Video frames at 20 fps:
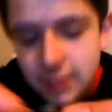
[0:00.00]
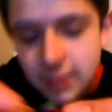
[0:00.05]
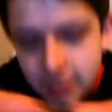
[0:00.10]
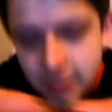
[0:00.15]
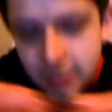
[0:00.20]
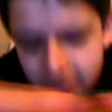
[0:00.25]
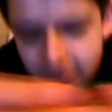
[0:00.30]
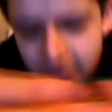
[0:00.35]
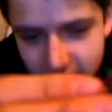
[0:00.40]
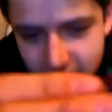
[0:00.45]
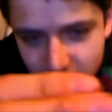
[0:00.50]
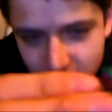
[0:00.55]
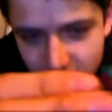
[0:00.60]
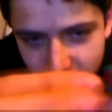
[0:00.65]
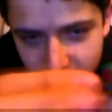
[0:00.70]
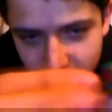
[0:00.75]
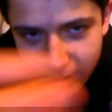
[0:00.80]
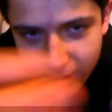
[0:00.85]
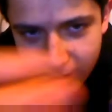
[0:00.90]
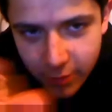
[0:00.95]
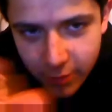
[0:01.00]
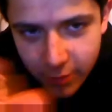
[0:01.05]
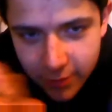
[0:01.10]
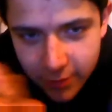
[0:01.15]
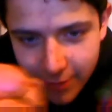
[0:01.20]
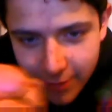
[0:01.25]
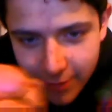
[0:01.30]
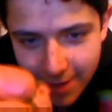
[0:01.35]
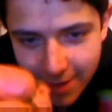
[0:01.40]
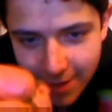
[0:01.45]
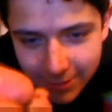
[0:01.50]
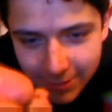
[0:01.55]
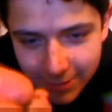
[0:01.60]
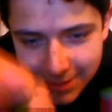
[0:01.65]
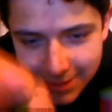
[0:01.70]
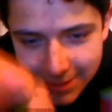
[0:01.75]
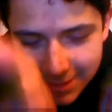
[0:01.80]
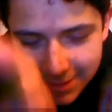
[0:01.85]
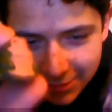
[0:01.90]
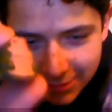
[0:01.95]
of stupid, but I already forgot what these
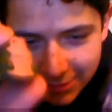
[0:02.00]
things are